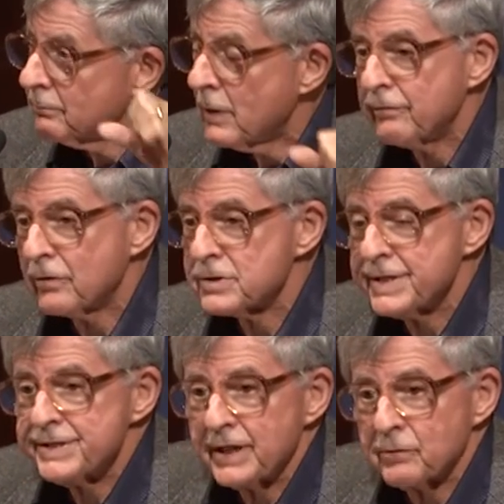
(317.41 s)
My first
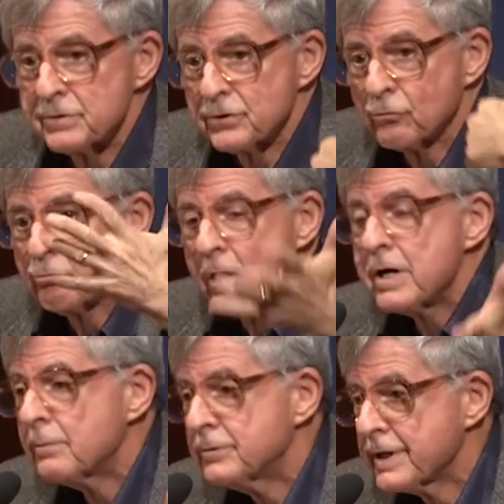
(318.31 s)
instinct was to run
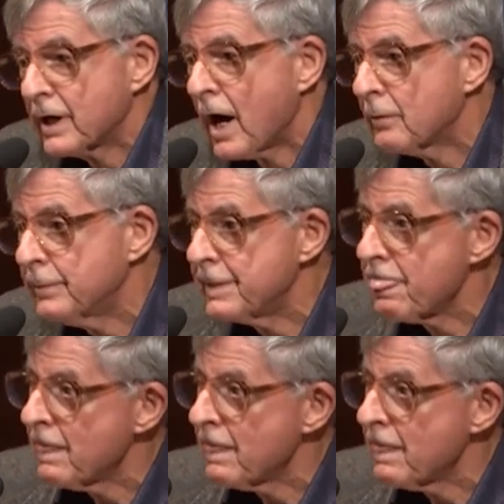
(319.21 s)
up to the cockpit